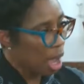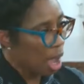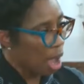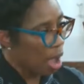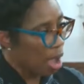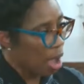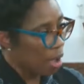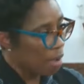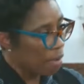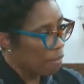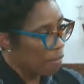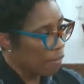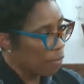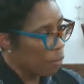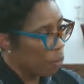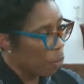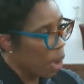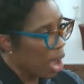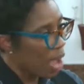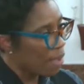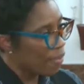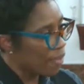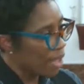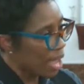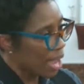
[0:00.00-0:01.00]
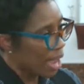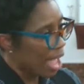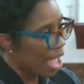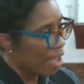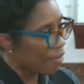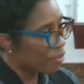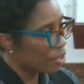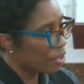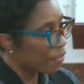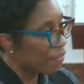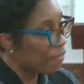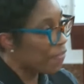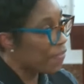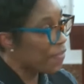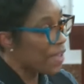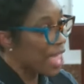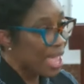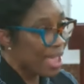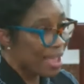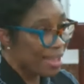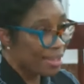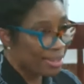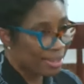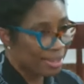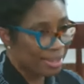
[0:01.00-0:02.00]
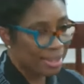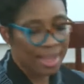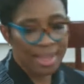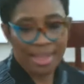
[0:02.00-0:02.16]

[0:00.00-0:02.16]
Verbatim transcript: of what they have to face,